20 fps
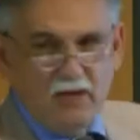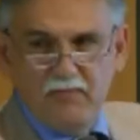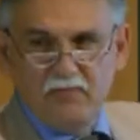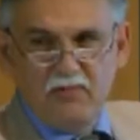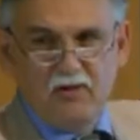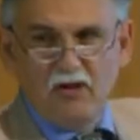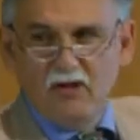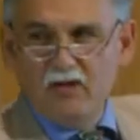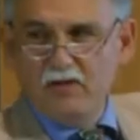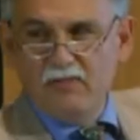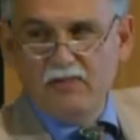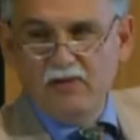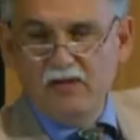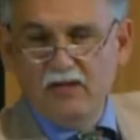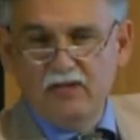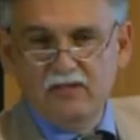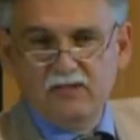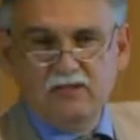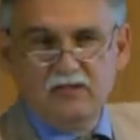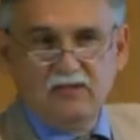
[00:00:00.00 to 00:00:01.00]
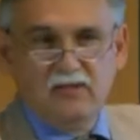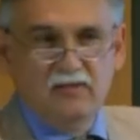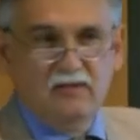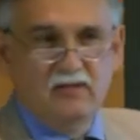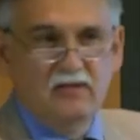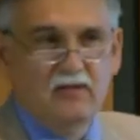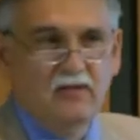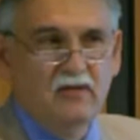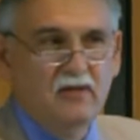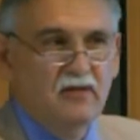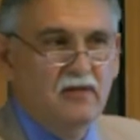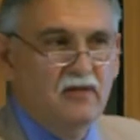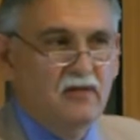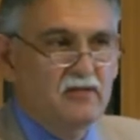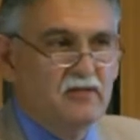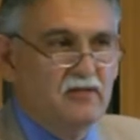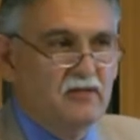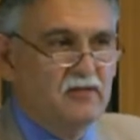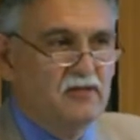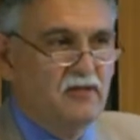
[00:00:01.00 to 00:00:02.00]
I'm colorblind, so
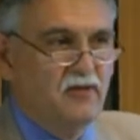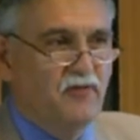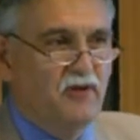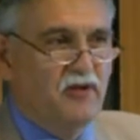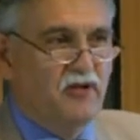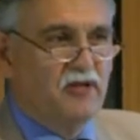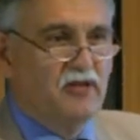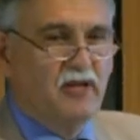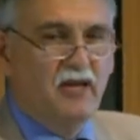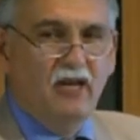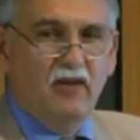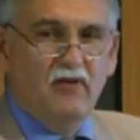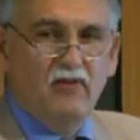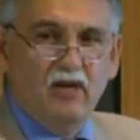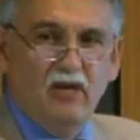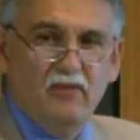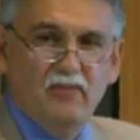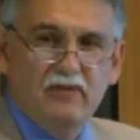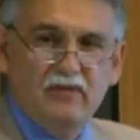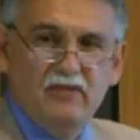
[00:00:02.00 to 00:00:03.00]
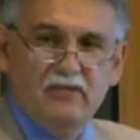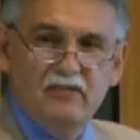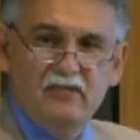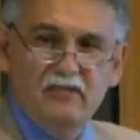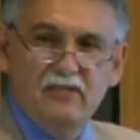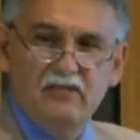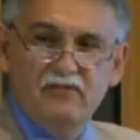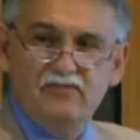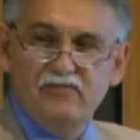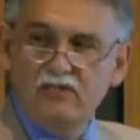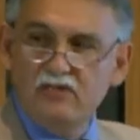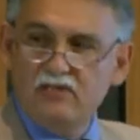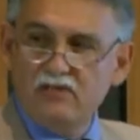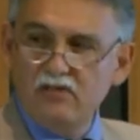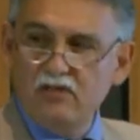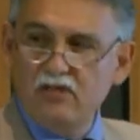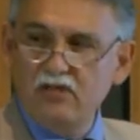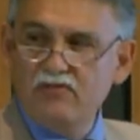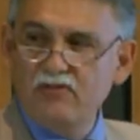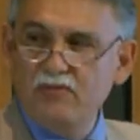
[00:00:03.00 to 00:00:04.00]
it's, it's difficult anyway, but this is
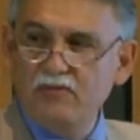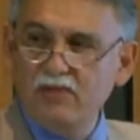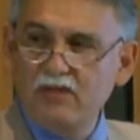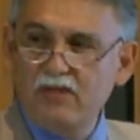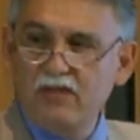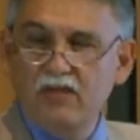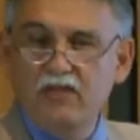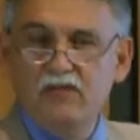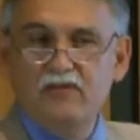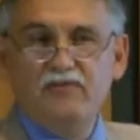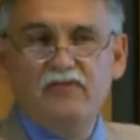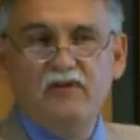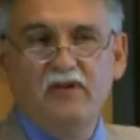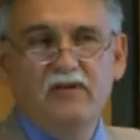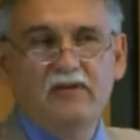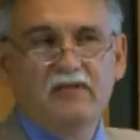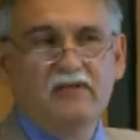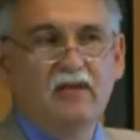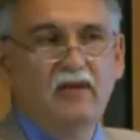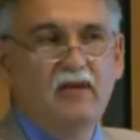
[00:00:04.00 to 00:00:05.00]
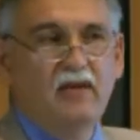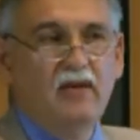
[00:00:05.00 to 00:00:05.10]
research from the King's Fund